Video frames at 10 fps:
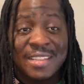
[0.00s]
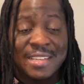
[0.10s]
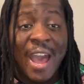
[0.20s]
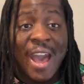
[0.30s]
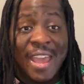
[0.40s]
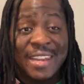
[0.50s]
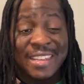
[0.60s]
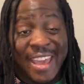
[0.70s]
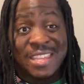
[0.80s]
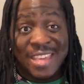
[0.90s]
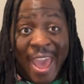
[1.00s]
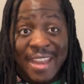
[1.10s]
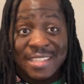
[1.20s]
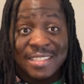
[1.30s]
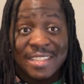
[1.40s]
died like
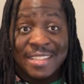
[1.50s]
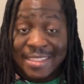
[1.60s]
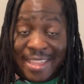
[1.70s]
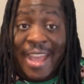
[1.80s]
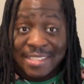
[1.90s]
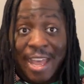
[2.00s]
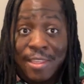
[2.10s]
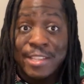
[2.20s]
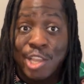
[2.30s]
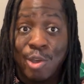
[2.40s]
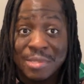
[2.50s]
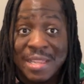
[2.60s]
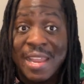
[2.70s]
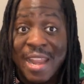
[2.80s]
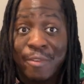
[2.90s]
that? That's how they chose
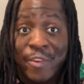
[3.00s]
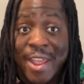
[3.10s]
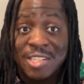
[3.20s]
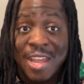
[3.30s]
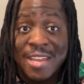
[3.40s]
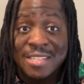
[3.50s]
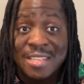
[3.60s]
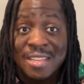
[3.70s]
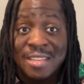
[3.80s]
to end that franchise?